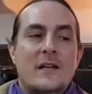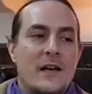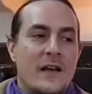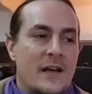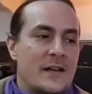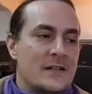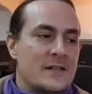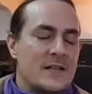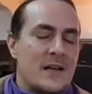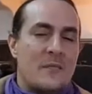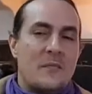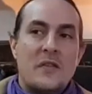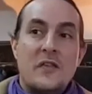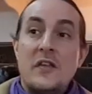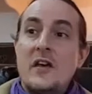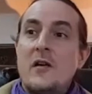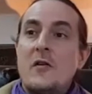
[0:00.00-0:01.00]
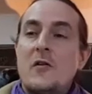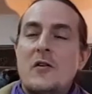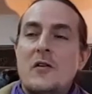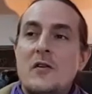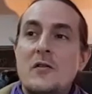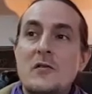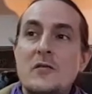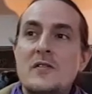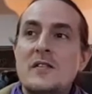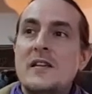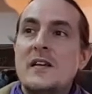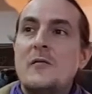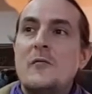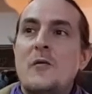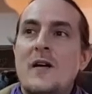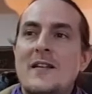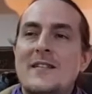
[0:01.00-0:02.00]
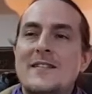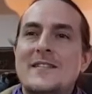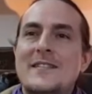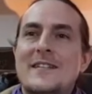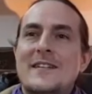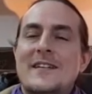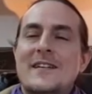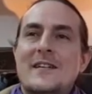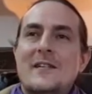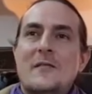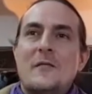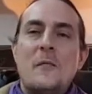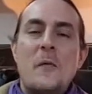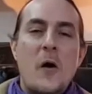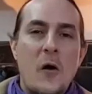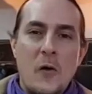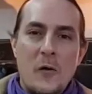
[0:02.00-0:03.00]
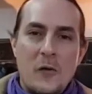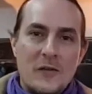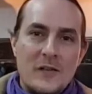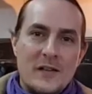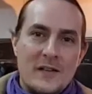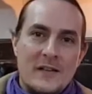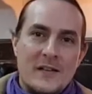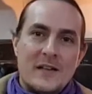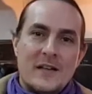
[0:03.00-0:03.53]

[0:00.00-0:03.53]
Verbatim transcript: in something, or losing one's road,